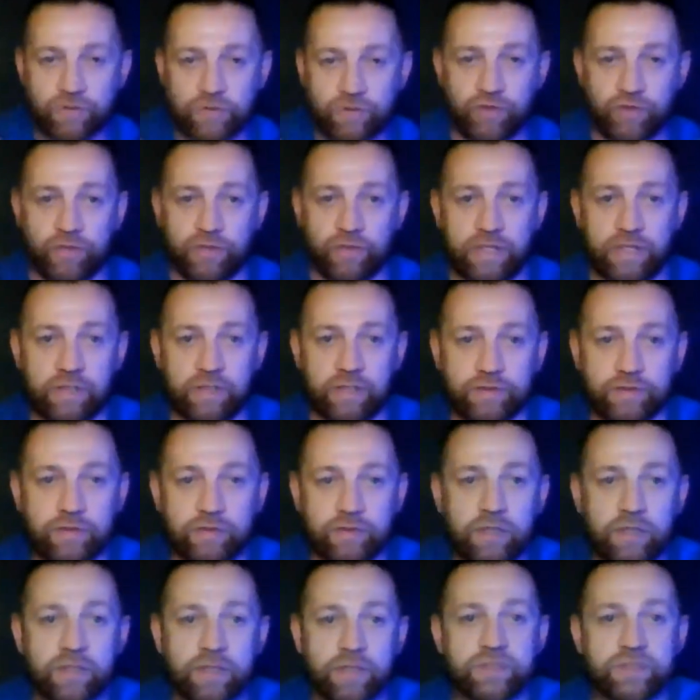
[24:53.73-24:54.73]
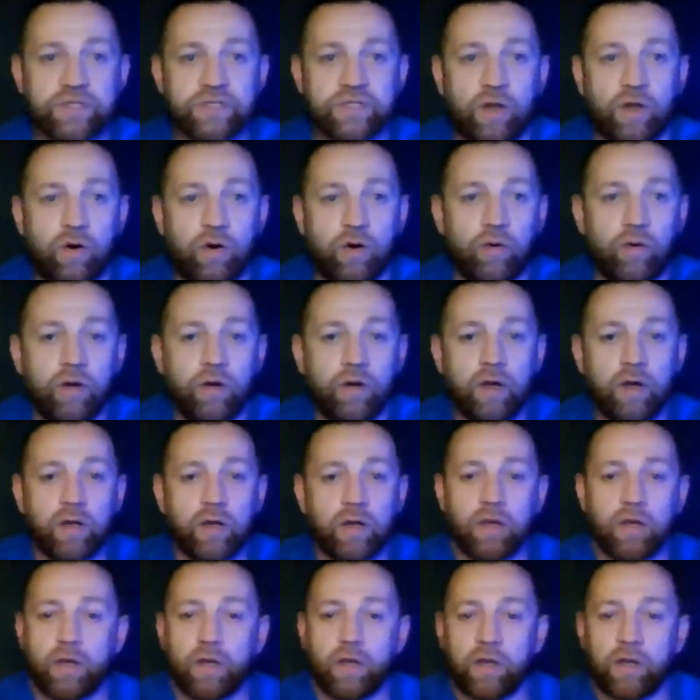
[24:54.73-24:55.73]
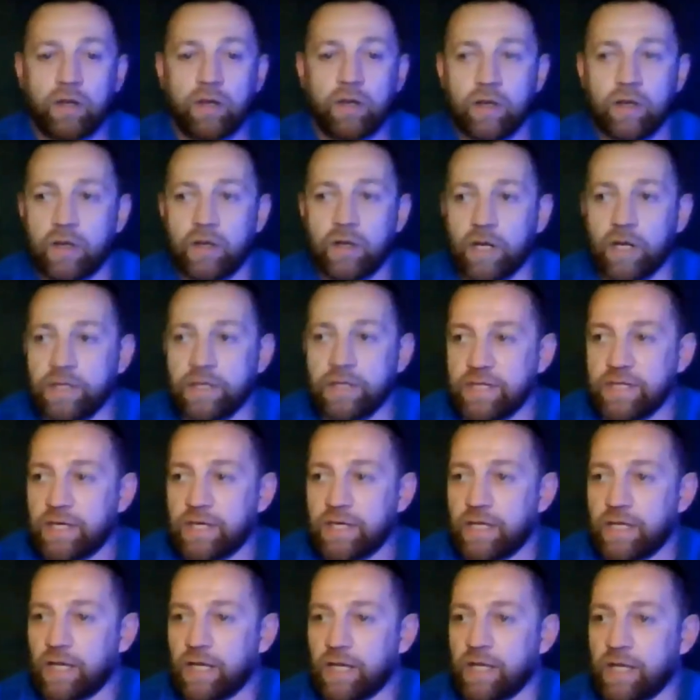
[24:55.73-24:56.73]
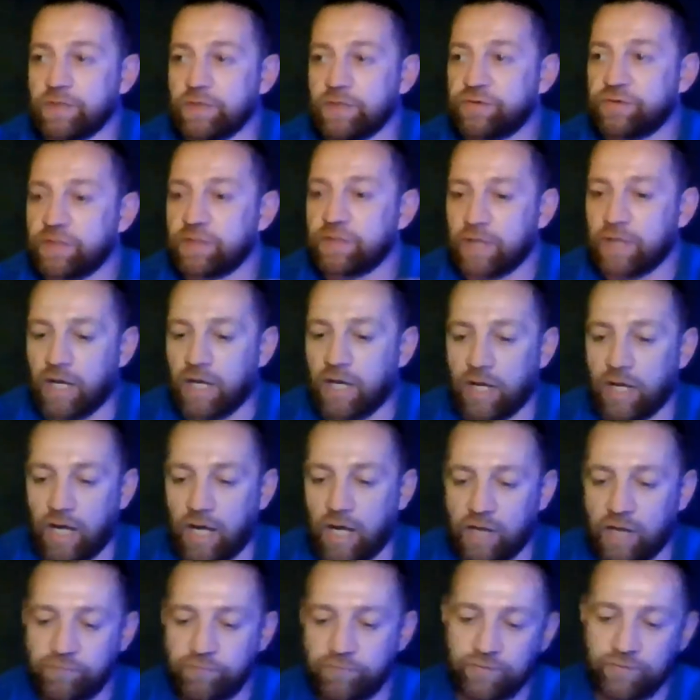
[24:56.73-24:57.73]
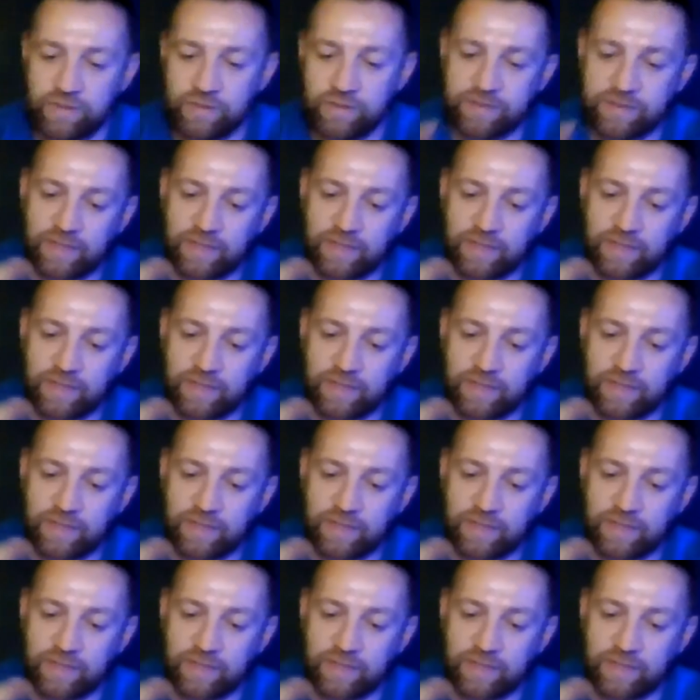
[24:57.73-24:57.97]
innit? So, yeah. And I think